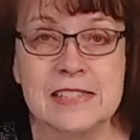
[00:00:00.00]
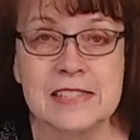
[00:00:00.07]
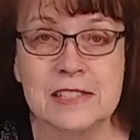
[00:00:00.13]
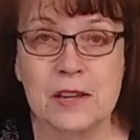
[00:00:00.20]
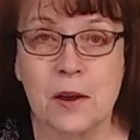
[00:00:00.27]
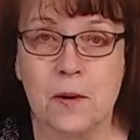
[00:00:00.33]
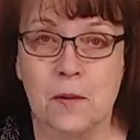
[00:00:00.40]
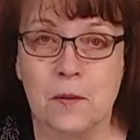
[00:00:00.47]

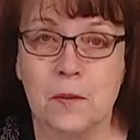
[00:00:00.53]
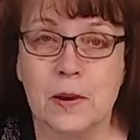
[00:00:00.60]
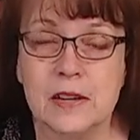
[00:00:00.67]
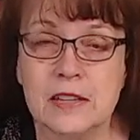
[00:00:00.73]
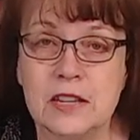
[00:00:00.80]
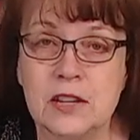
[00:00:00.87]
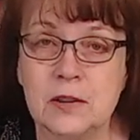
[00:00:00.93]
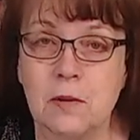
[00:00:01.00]
So
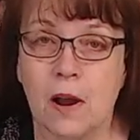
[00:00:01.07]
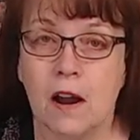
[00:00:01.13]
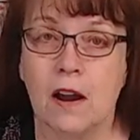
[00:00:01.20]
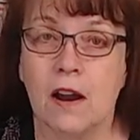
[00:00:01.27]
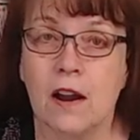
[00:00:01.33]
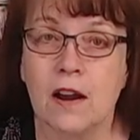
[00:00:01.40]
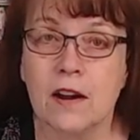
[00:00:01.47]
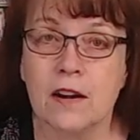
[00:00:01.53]
when you
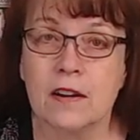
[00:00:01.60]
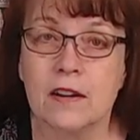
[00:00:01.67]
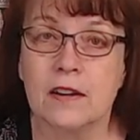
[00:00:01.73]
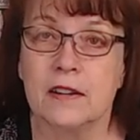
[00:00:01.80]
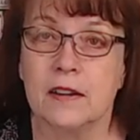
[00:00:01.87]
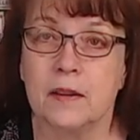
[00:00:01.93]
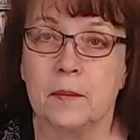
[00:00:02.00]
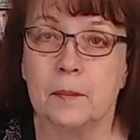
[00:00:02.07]
are
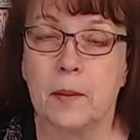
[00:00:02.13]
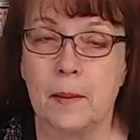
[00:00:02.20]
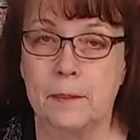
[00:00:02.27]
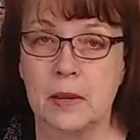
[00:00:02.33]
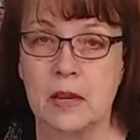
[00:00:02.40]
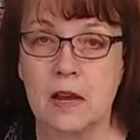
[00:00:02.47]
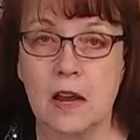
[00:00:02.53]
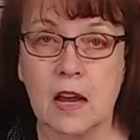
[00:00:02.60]

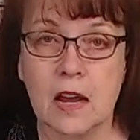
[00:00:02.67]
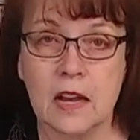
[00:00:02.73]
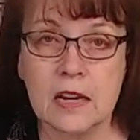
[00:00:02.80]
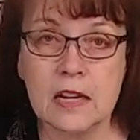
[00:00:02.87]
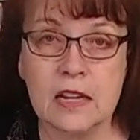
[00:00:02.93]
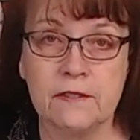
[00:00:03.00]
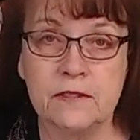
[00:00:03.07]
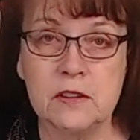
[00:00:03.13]
hopping on,
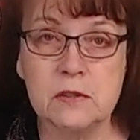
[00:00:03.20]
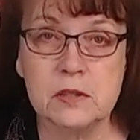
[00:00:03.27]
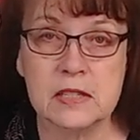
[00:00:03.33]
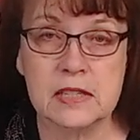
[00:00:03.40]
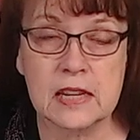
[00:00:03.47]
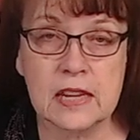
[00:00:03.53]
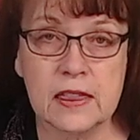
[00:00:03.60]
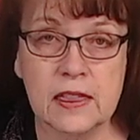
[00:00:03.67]
if you
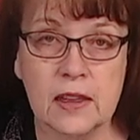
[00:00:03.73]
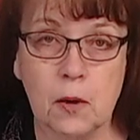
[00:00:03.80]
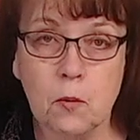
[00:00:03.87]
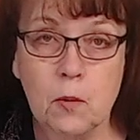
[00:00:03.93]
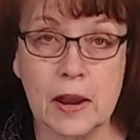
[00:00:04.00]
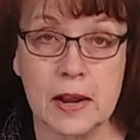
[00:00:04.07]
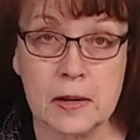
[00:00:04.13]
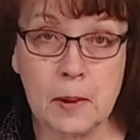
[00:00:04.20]
see the
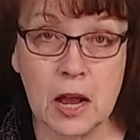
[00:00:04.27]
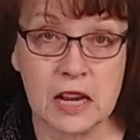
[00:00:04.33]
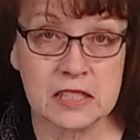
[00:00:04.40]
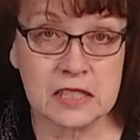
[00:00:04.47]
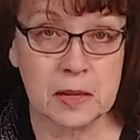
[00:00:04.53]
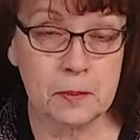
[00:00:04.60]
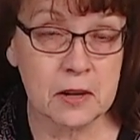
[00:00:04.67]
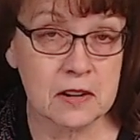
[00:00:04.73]
red box
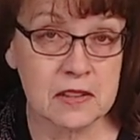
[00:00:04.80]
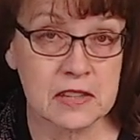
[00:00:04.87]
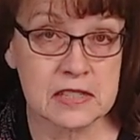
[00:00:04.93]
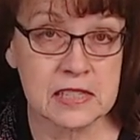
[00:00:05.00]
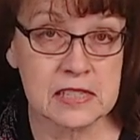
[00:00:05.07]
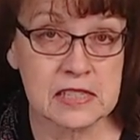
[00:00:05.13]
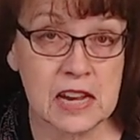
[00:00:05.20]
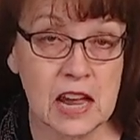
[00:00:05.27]
up here that
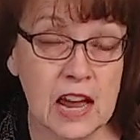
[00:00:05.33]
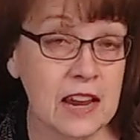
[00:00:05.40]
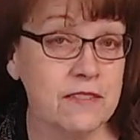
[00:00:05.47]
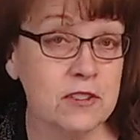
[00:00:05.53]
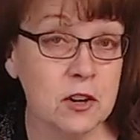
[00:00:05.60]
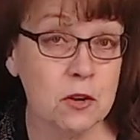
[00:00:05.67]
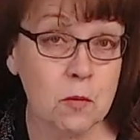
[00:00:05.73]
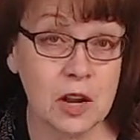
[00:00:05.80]
says live,
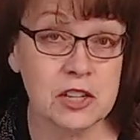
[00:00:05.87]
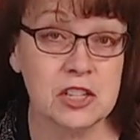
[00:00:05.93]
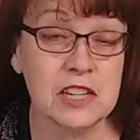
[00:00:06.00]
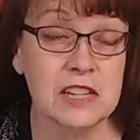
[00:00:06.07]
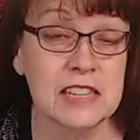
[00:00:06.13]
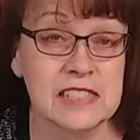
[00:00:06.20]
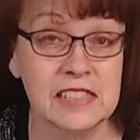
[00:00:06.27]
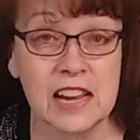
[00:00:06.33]
you're
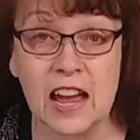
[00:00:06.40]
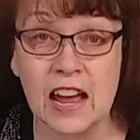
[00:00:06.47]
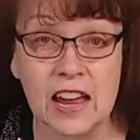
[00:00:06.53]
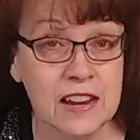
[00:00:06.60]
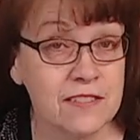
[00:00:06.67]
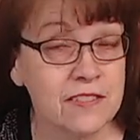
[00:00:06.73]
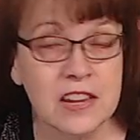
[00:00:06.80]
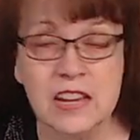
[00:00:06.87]
watching us
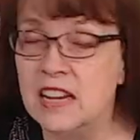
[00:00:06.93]
live.